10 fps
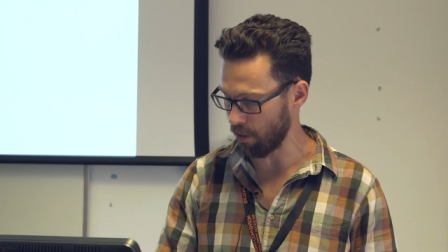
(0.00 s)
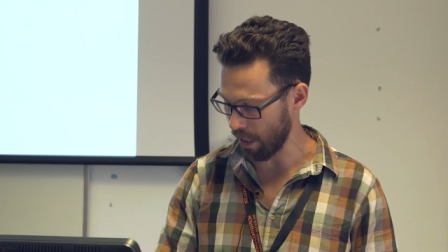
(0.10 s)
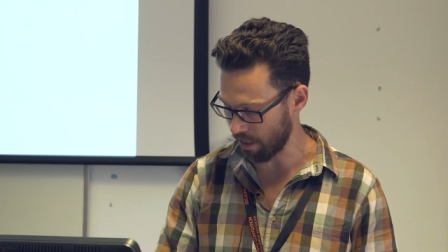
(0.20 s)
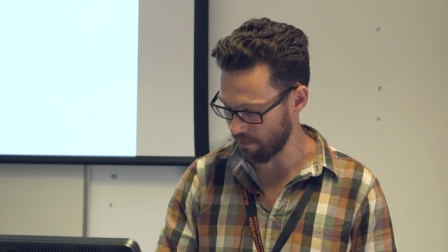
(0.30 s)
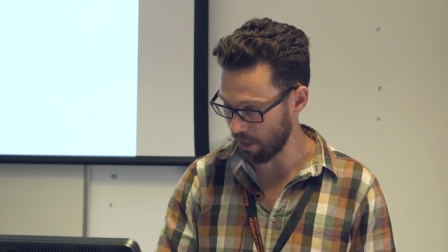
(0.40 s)

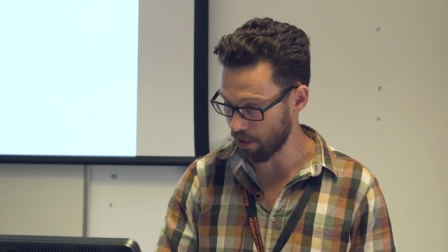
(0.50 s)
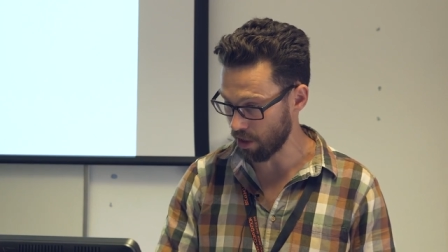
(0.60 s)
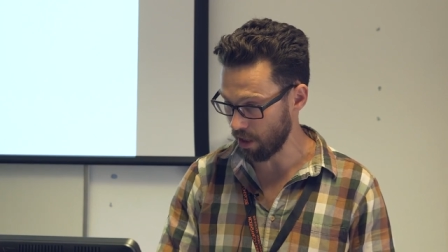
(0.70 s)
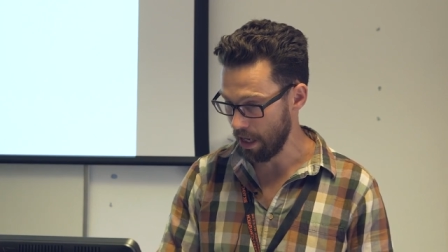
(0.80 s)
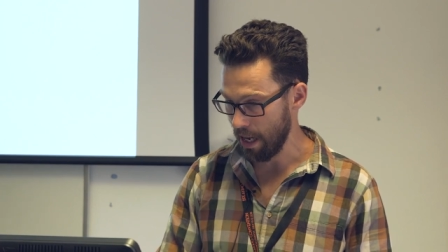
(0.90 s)
activation.
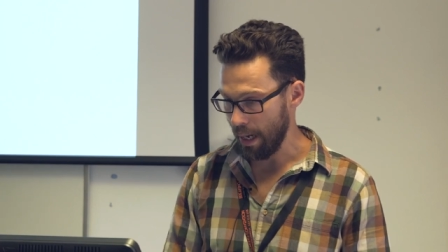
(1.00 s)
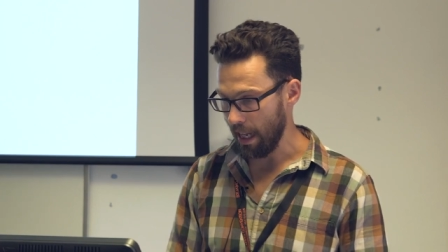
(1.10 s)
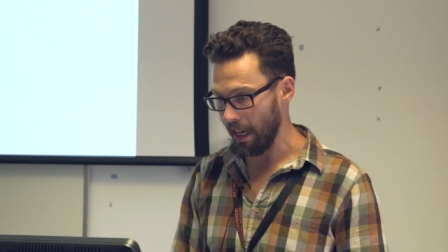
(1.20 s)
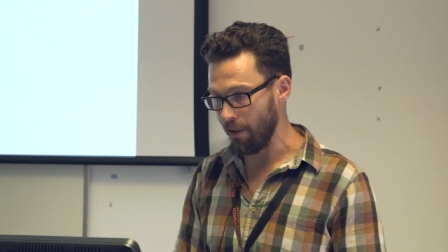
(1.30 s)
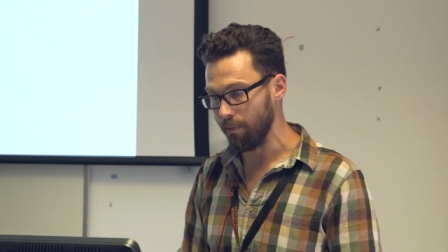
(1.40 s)

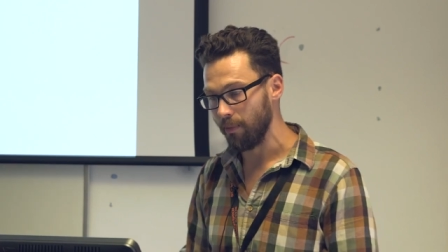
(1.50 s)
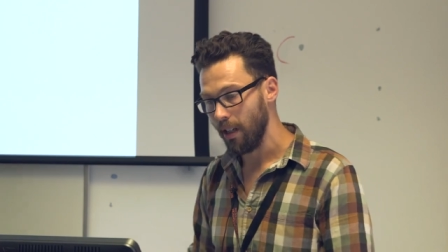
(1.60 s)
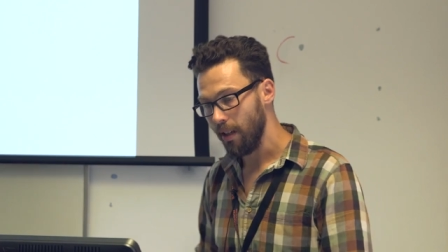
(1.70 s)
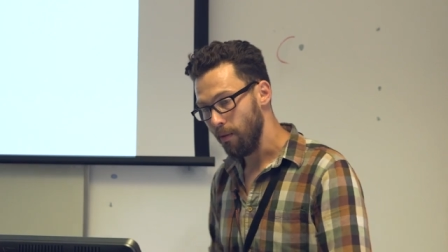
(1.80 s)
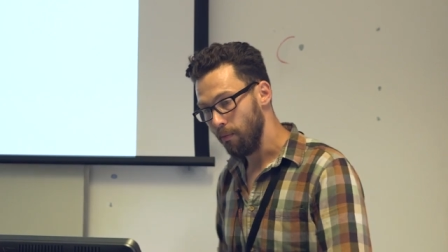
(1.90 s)

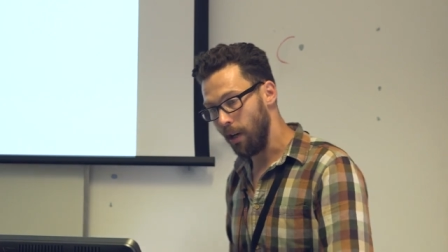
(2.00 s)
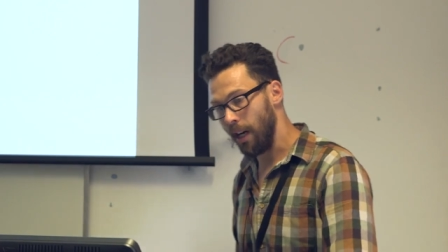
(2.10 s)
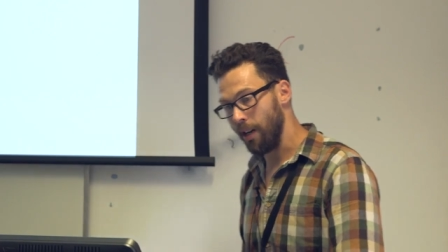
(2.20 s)
Mind